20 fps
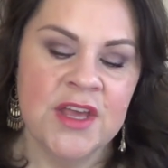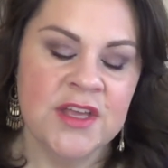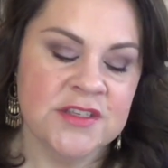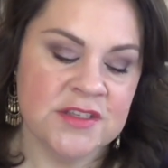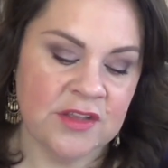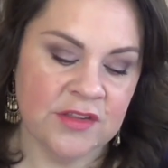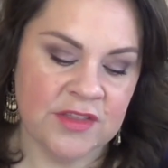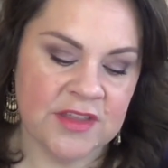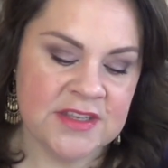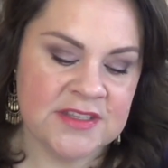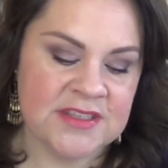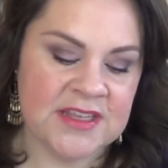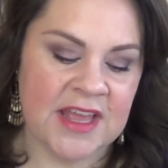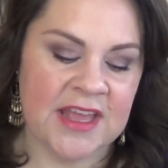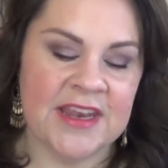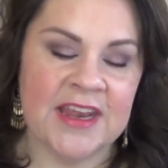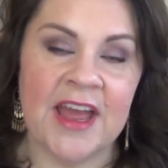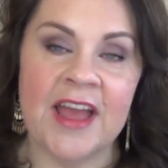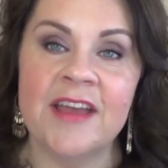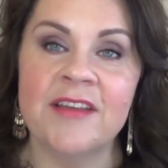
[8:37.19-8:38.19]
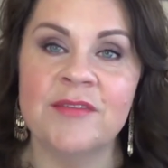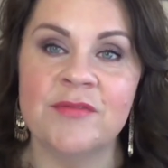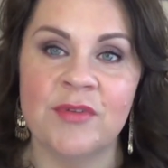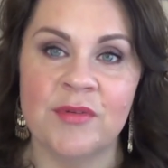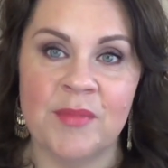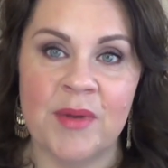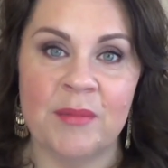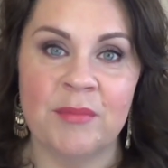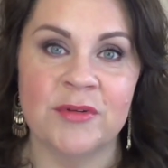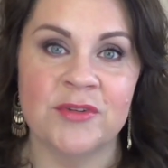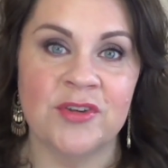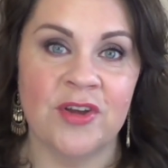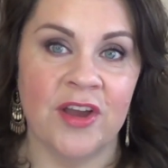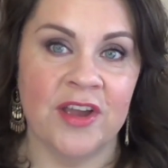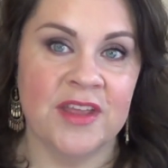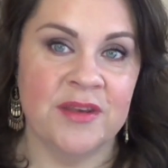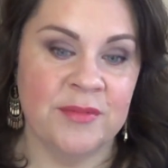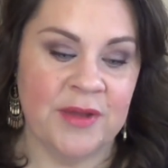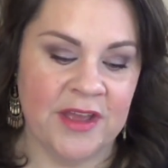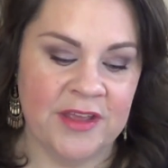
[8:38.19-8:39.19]
So this, and I remember
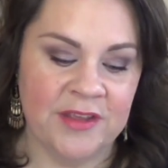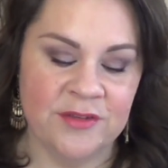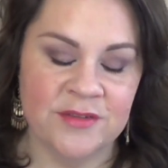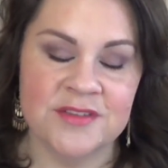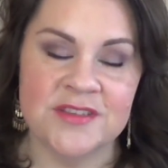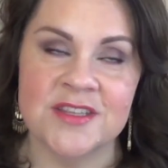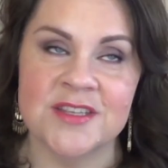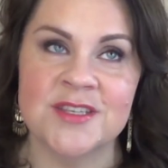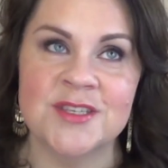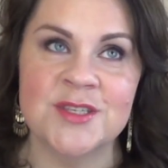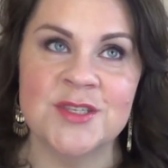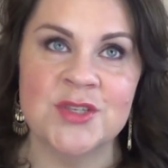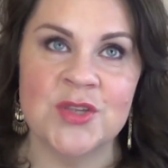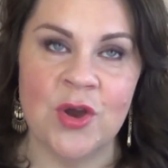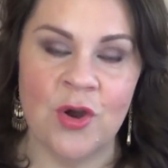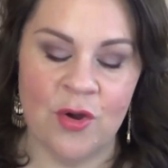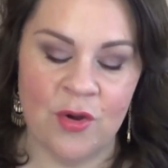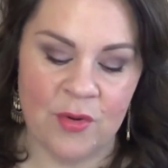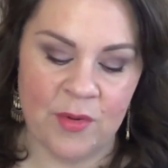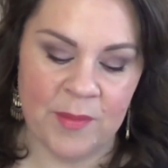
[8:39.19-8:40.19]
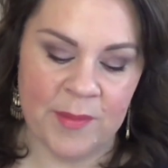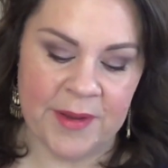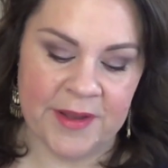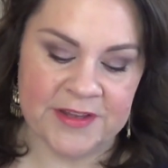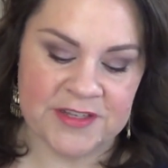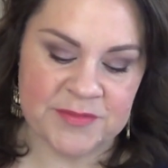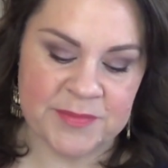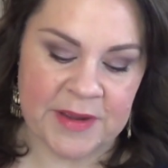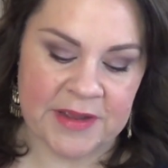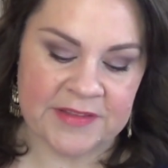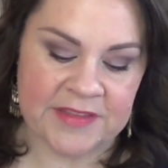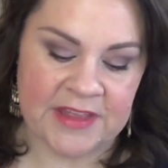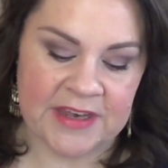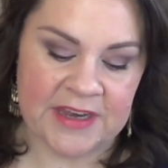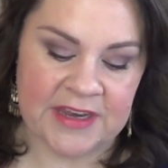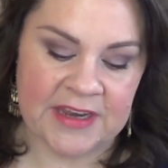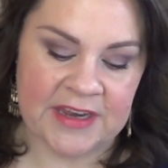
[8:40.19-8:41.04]
talking about, I used this so much back then,